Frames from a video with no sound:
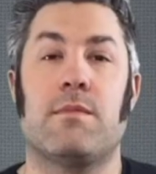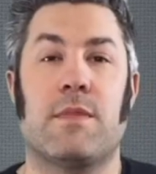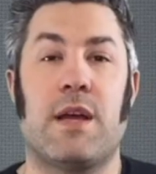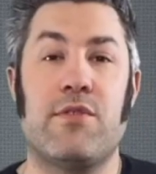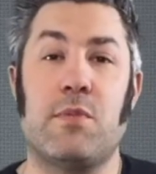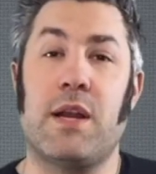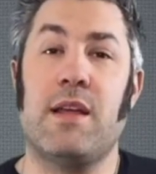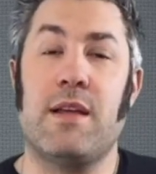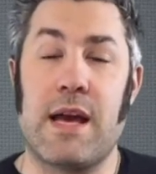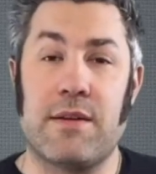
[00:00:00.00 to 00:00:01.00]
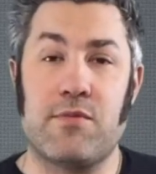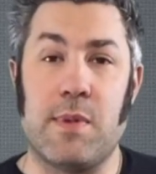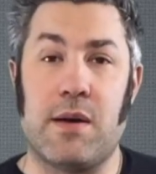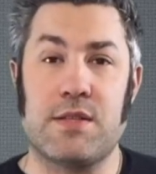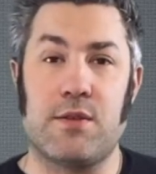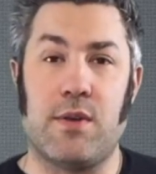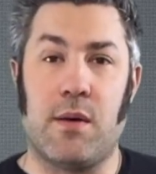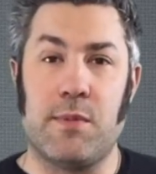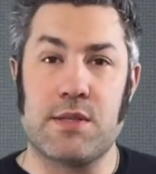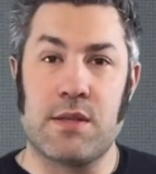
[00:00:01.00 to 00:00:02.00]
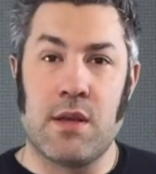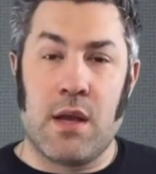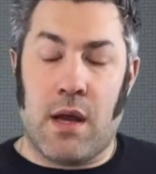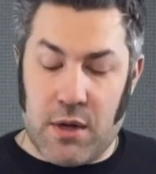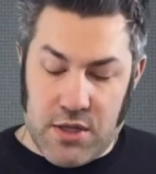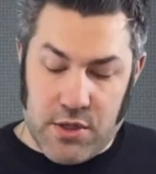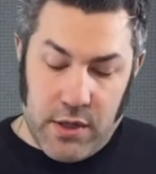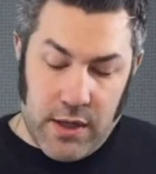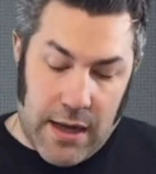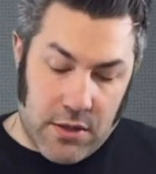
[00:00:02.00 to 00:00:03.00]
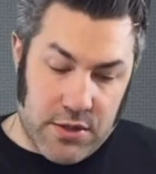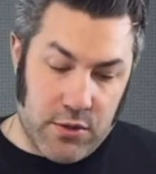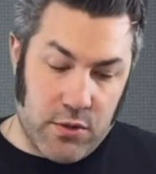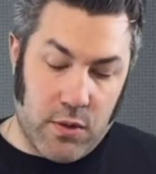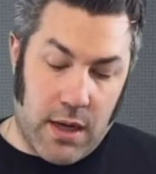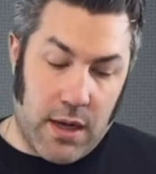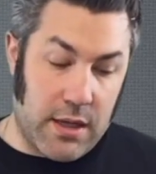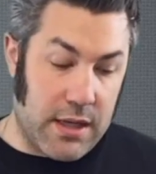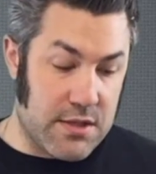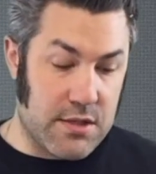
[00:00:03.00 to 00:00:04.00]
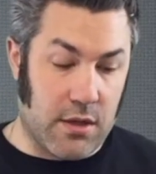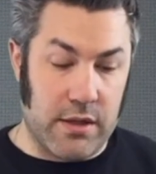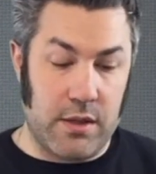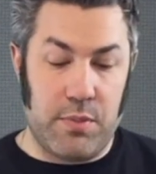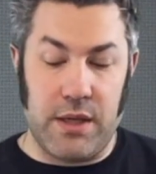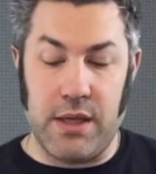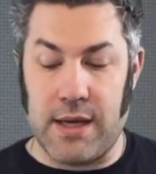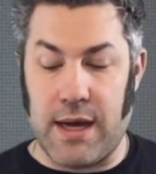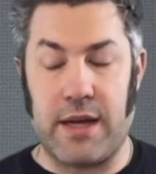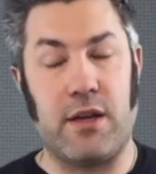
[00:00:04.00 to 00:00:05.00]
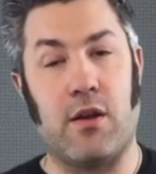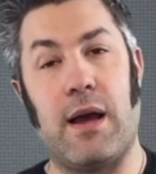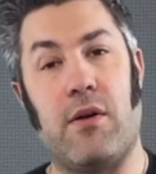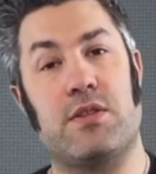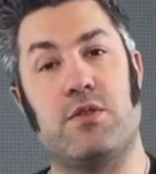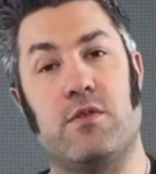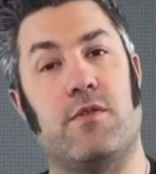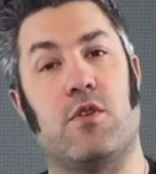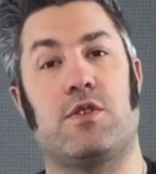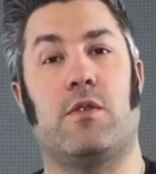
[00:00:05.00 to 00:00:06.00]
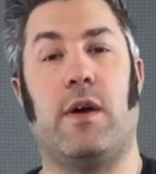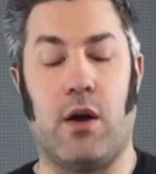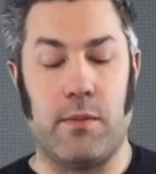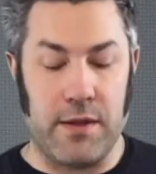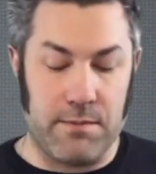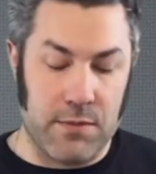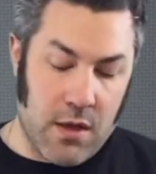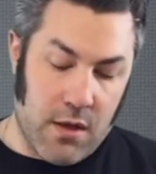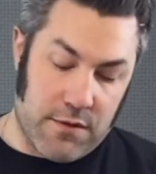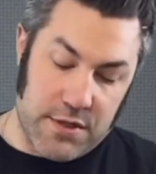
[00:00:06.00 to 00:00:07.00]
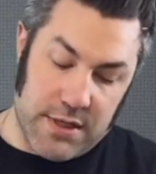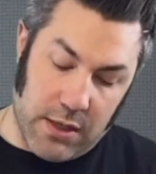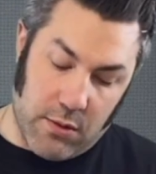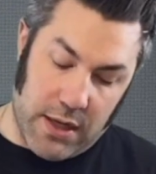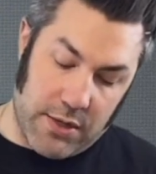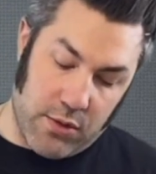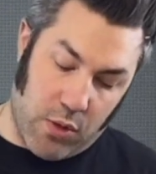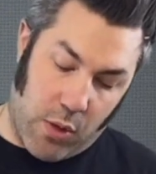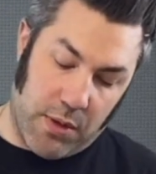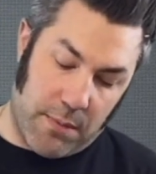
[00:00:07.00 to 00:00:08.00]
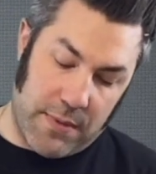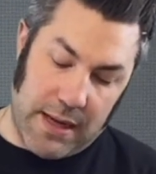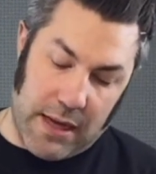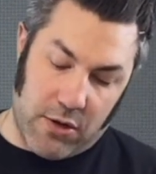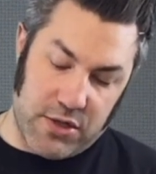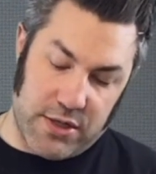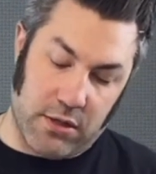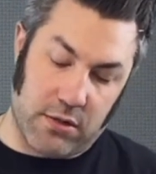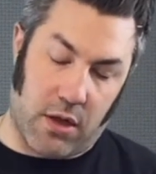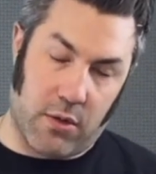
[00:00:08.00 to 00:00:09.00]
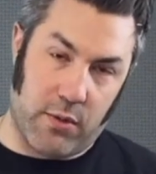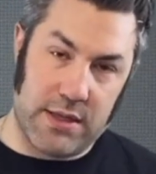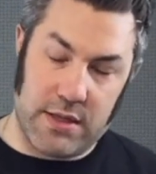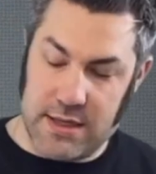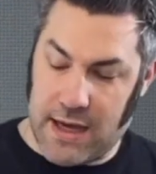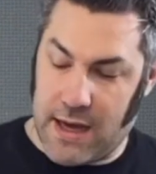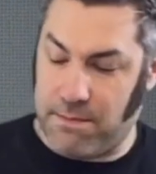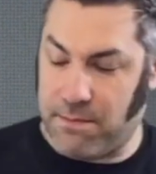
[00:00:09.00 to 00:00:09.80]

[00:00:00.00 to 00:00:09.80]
Hi everybody, Adam from LS2 Helmets. I want to show you how to install the peak on your LS2 Verso helmet. First thing you want to do, open up that outer shield all the way to the top.